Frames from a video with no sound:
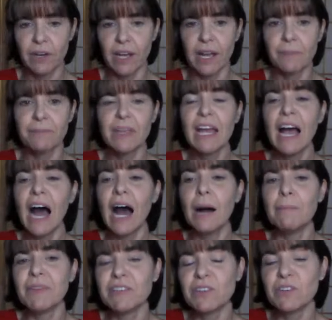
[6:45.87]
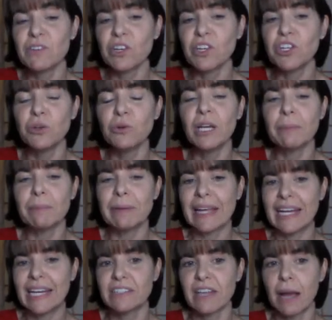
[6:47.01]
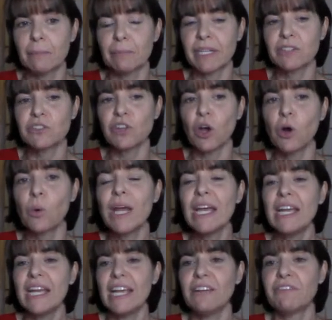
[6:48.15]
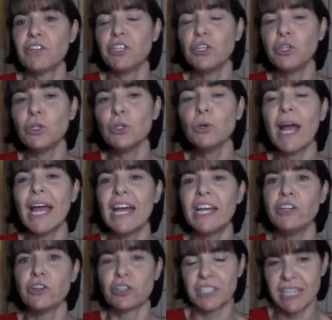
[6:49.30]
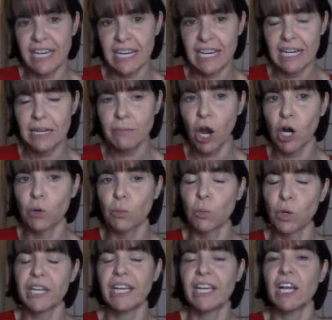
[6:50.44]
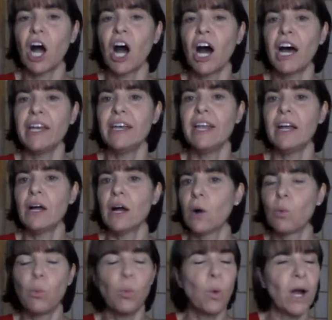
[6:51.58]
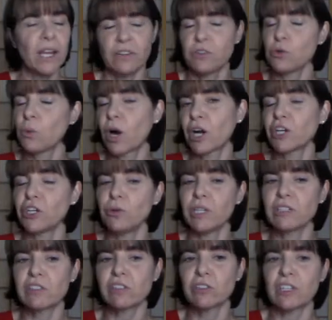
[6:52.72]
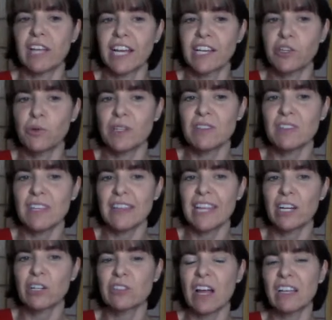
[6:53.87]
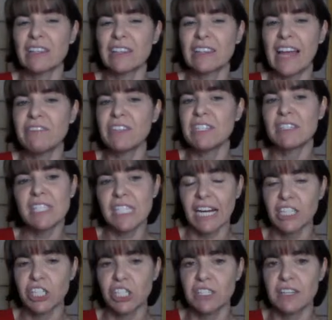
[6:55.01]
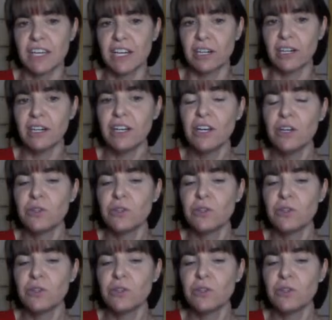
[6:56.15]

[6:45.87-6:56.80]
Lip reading: Okay, this is a unit planning template. So if you and your team are working on what do our units look like, you can see there's 11 sections here.